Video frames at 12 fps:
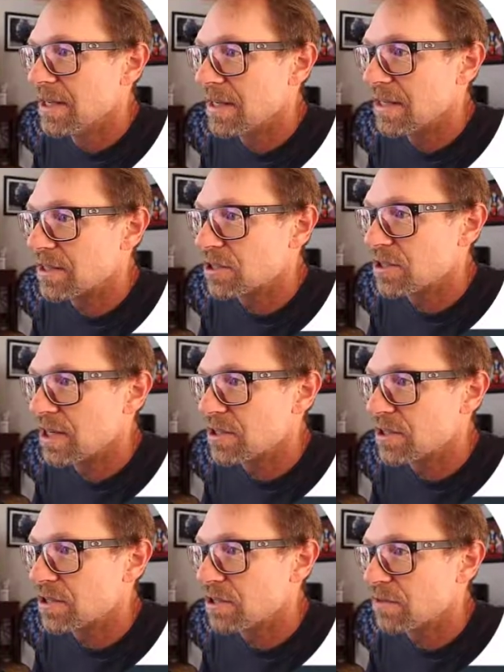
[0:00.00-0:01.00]
gets
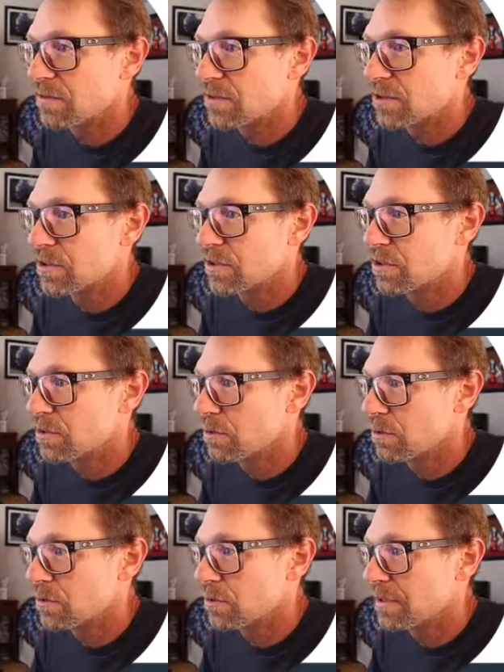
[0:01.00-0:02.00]
changed over
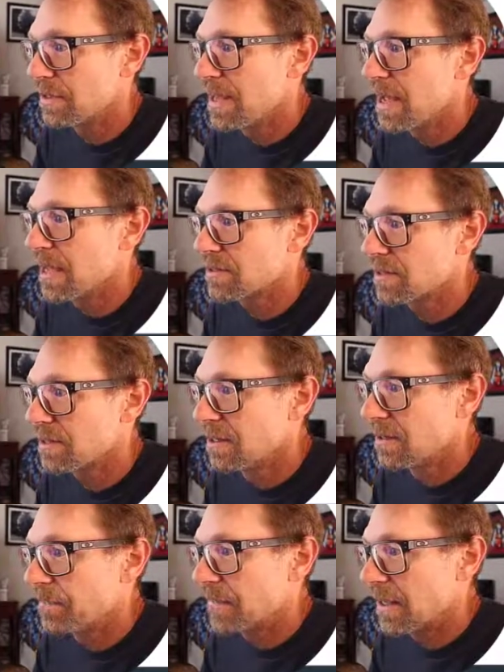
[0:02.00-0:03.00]
to yes
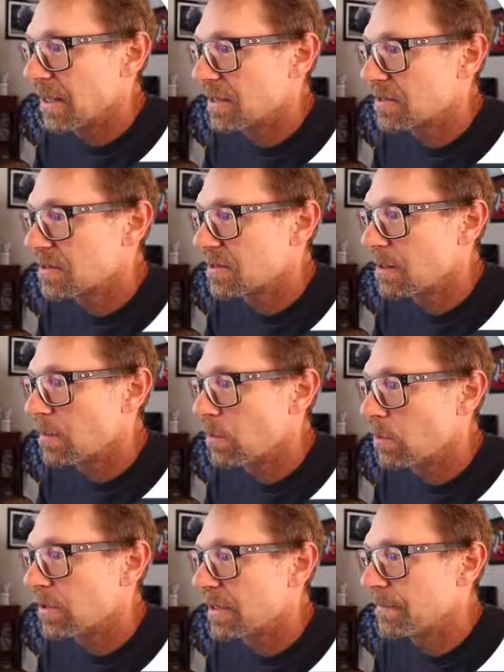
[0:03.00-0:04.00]
at some
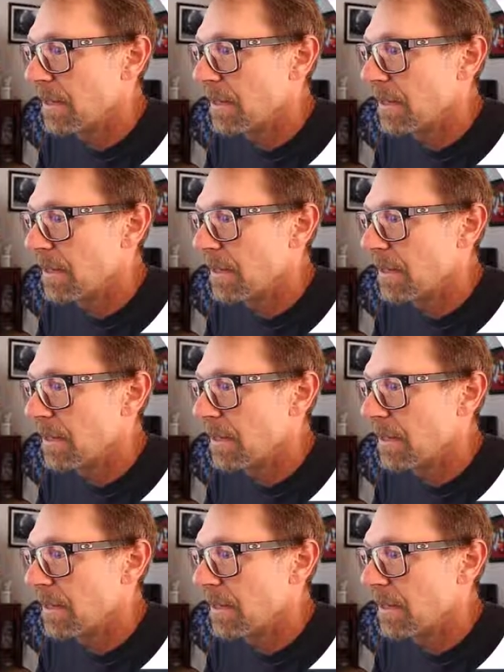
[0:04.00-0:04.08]
point.